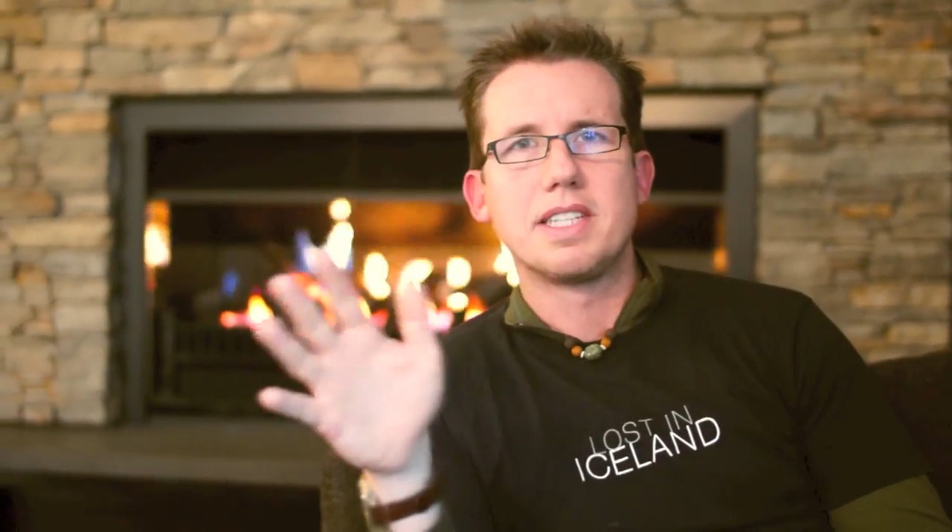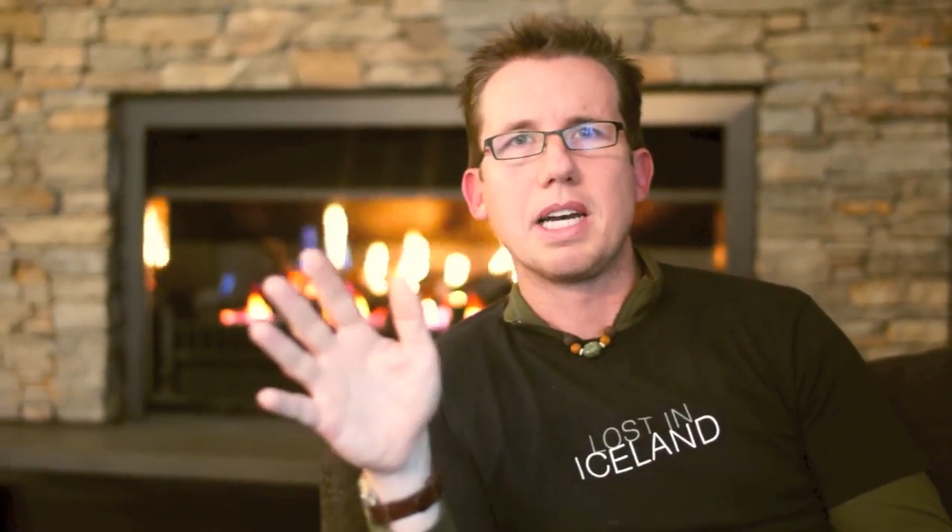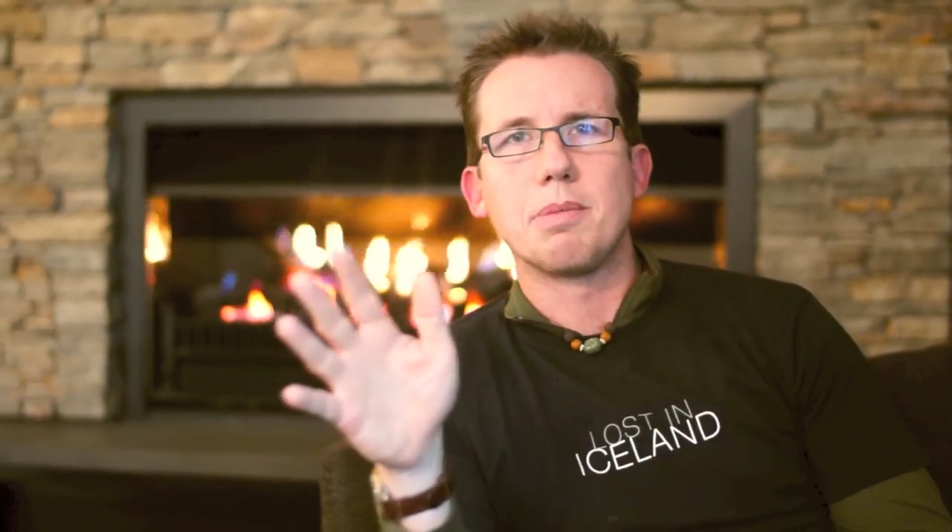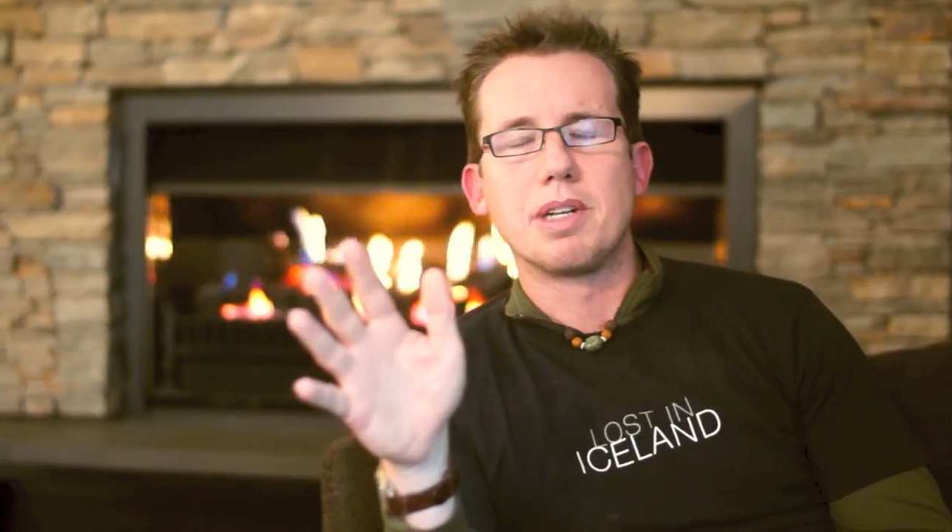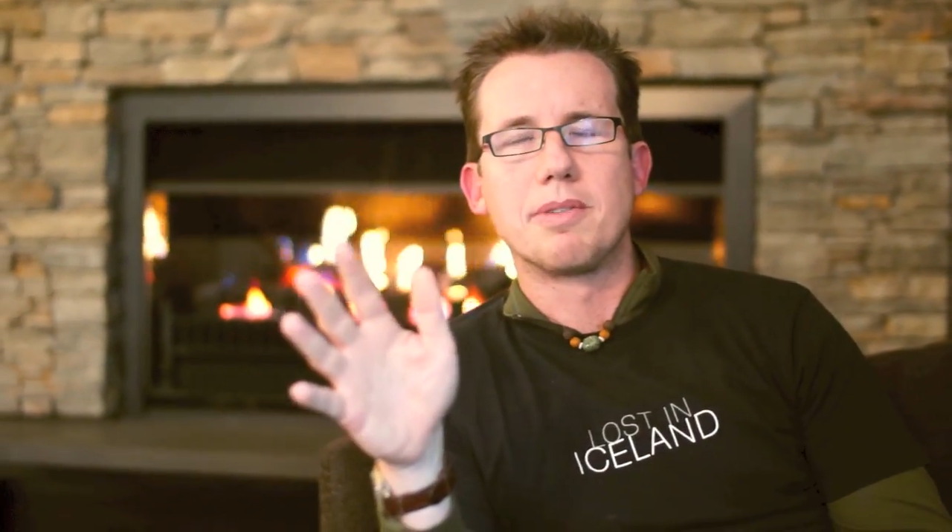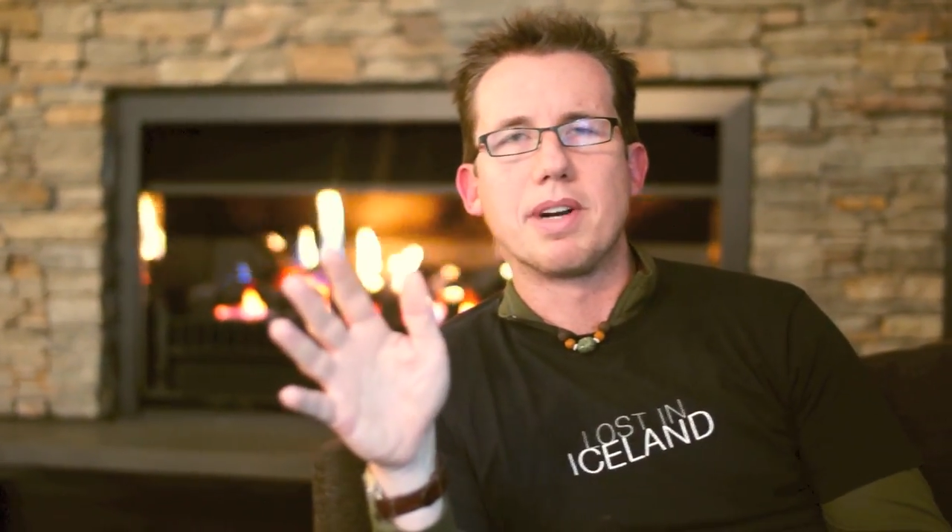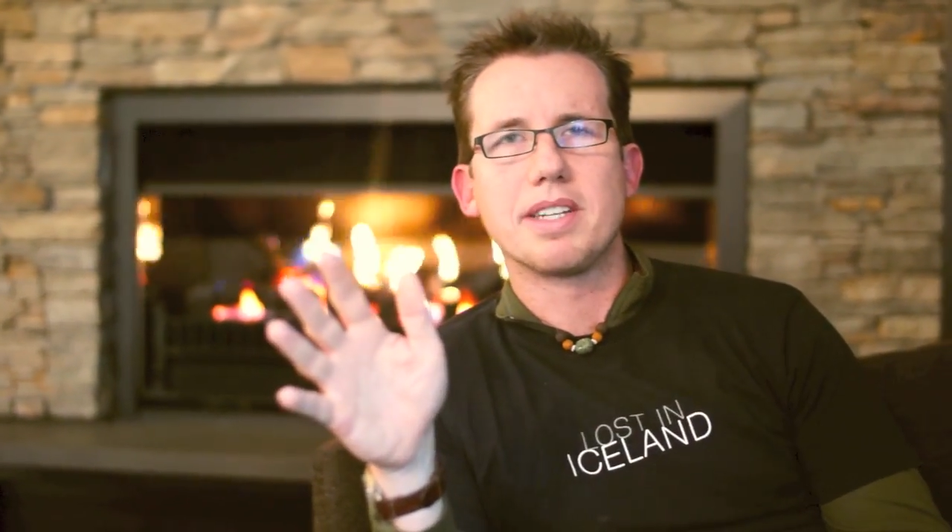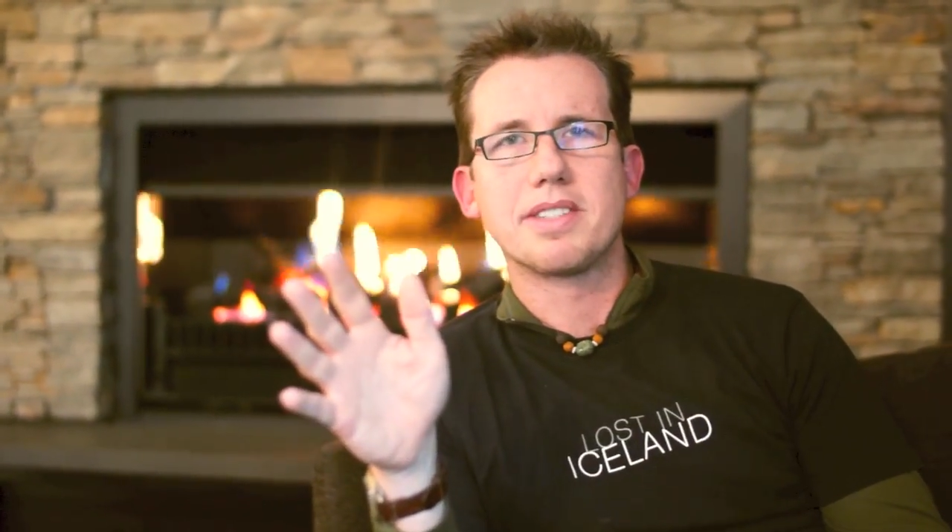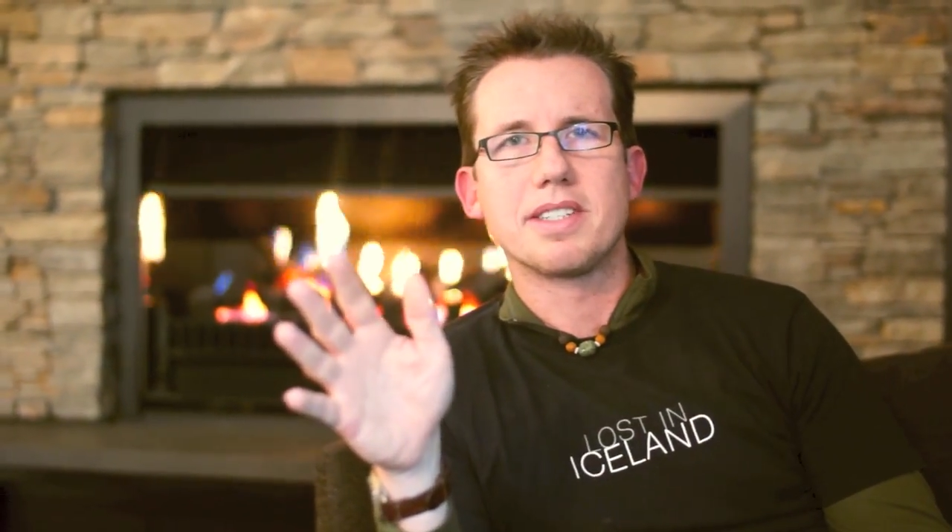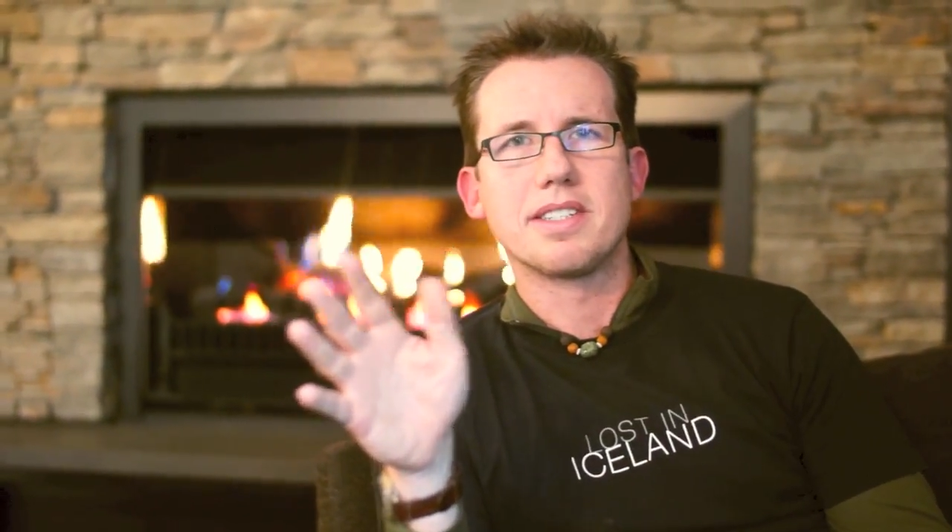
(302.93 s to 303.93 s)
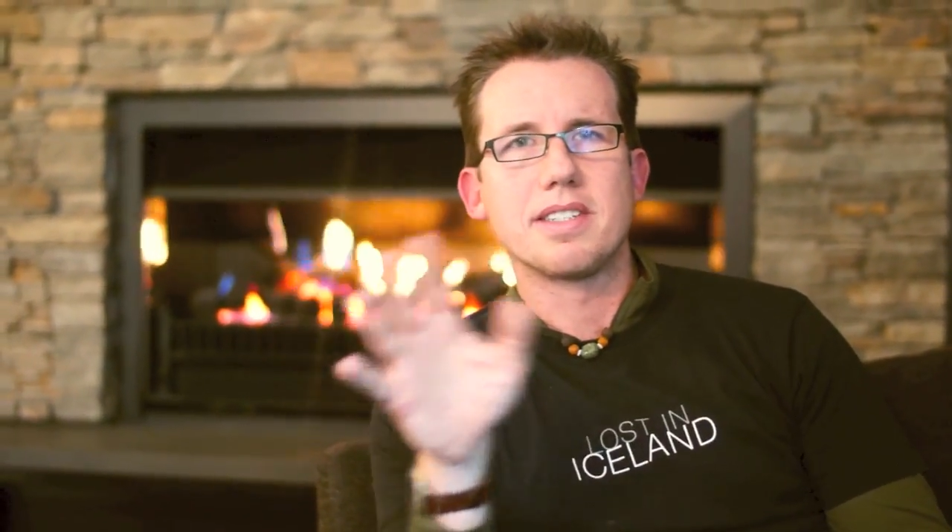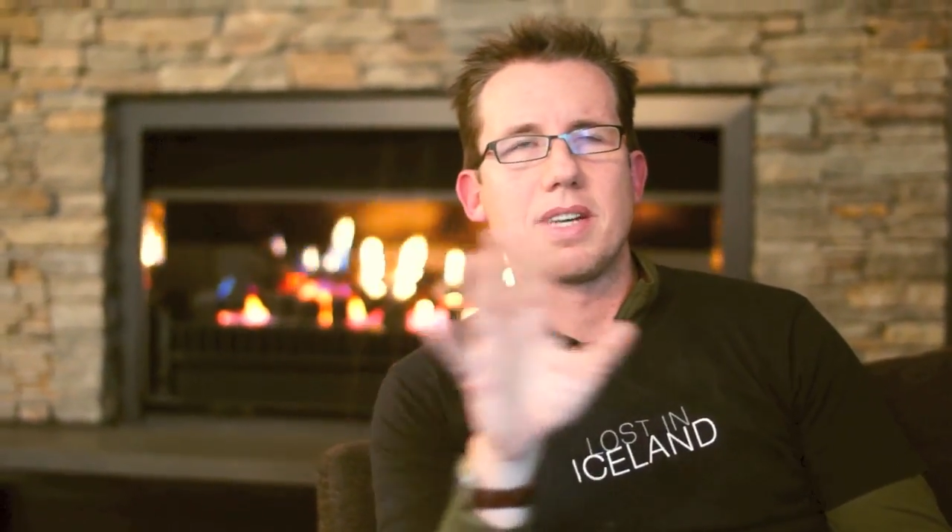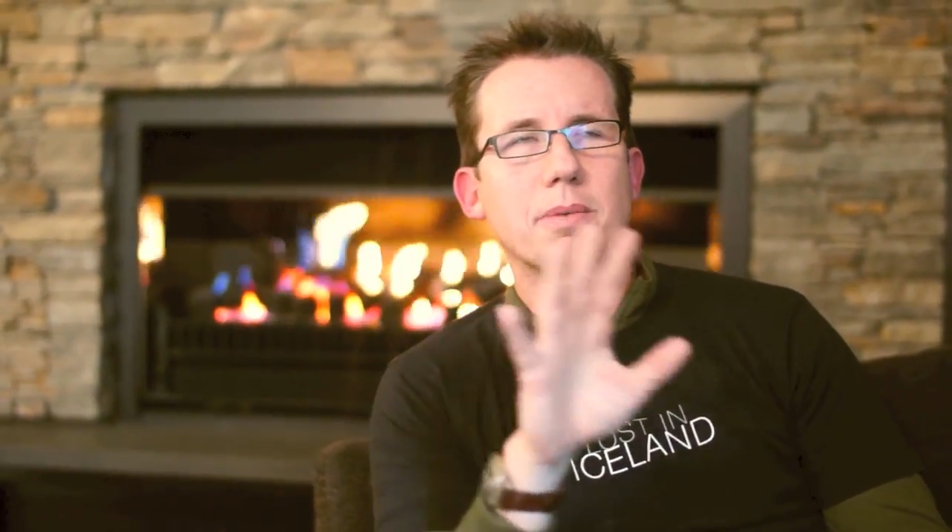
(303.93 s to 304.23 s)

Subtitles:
tabula rasa. I